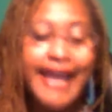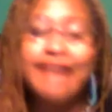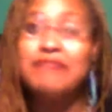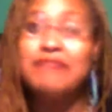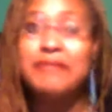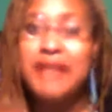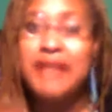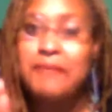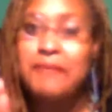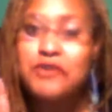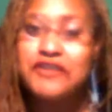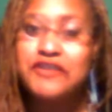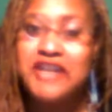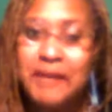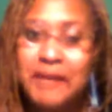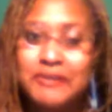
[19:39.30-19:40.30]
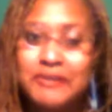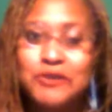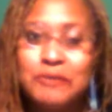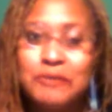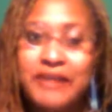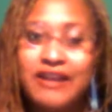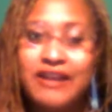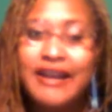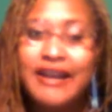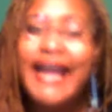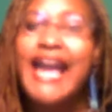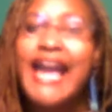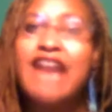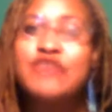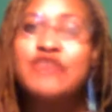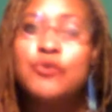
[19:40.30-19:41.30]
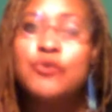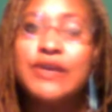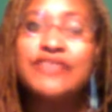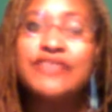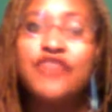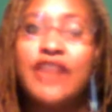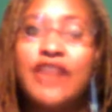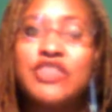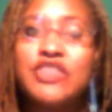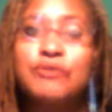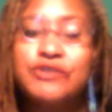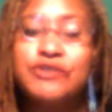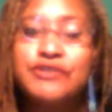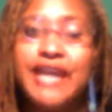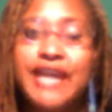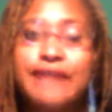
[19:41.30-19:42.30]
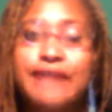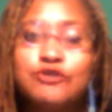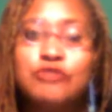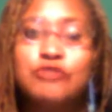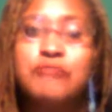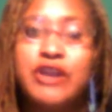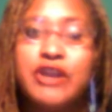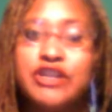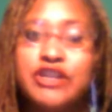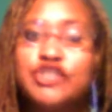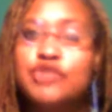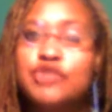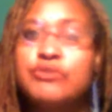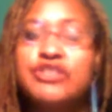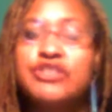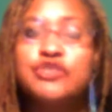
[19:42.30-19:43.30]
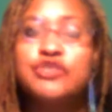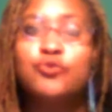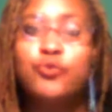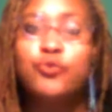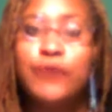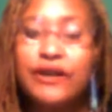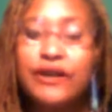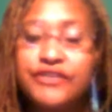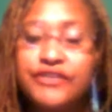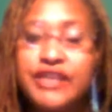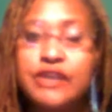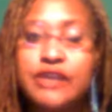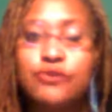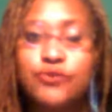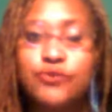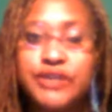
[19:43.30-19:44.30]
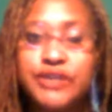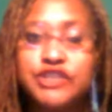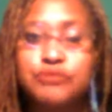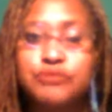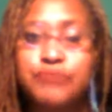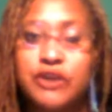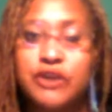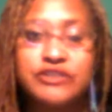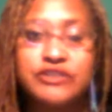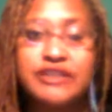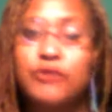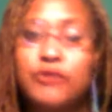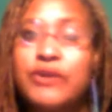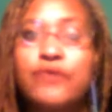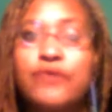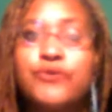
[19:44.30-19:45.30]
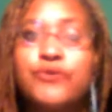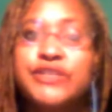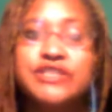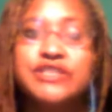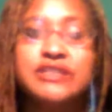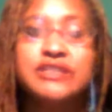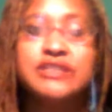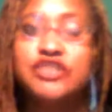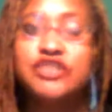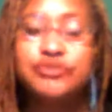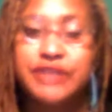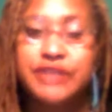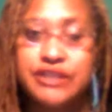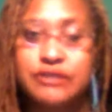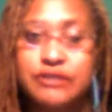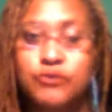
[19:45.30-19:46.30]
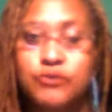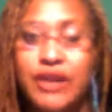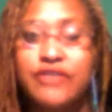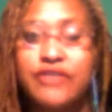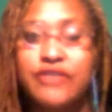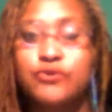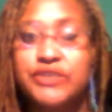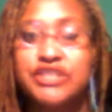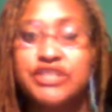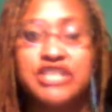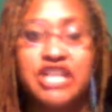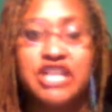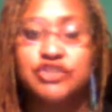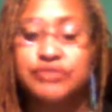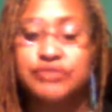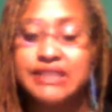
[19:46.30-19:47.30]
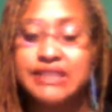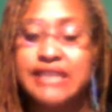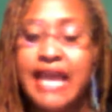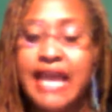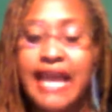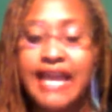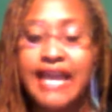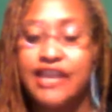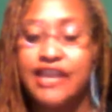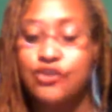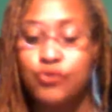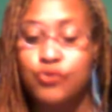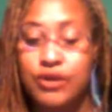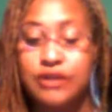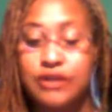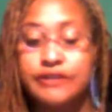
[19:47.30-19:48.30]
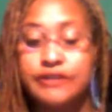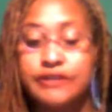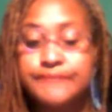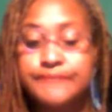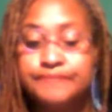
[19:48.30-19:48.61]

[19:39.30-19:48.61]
Remember that movie Coming to America? Everyone thought that when you came to America, you were this wealthy, rich person, that we're the richest country in the one of the richest countries in the world.